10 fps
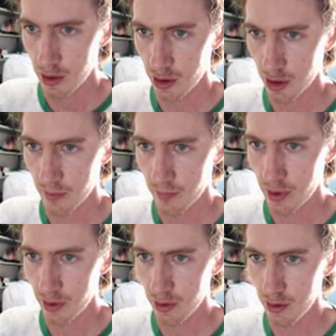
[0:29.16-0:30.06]
your
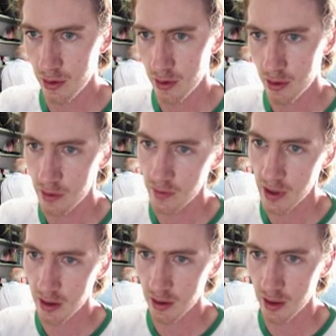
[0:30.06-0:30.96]
computer, you
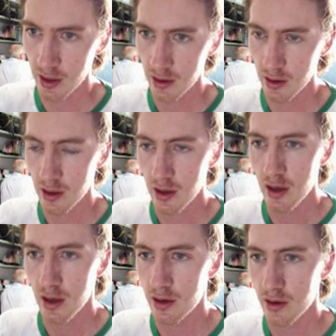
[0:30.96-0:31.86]
right click,
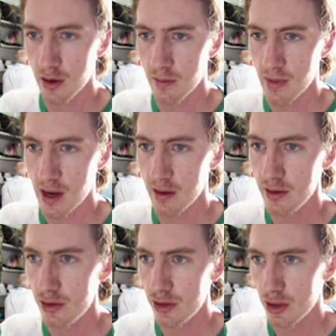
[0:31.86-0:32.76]
you go to
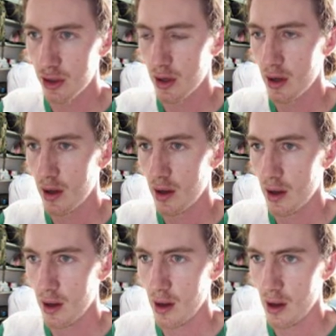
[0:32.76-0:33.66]
manage,
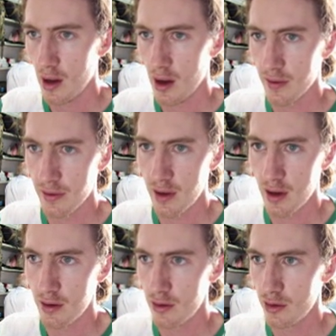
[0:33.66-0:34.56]
and
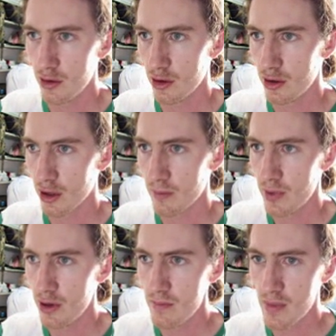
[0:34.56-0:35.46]
then you're in your
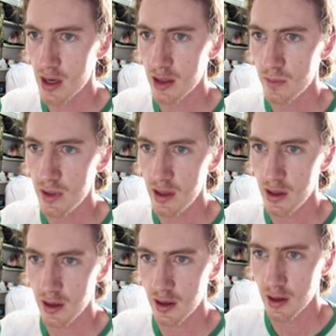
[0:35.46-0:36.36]
computer management,
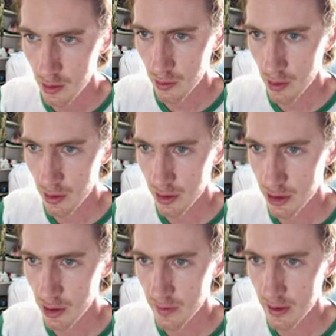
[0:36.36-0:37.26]
you go to
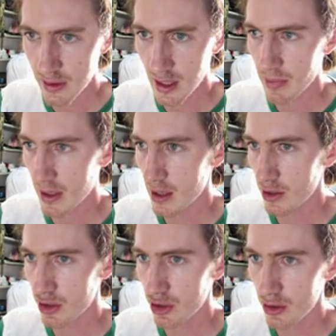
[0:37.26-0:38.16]
services and
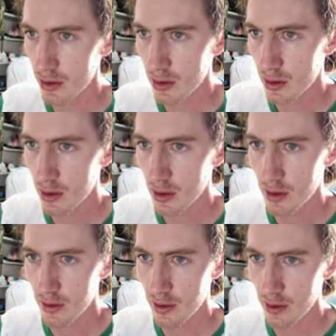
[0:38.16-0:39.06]
application,
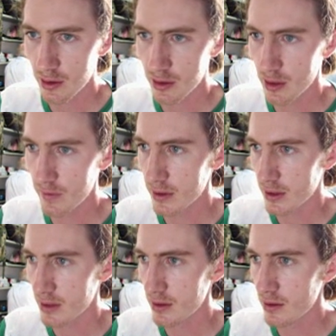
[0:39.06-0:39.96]
then you go to
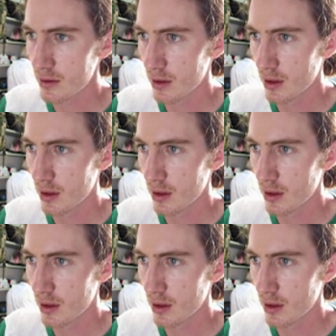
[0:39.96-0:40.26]
services,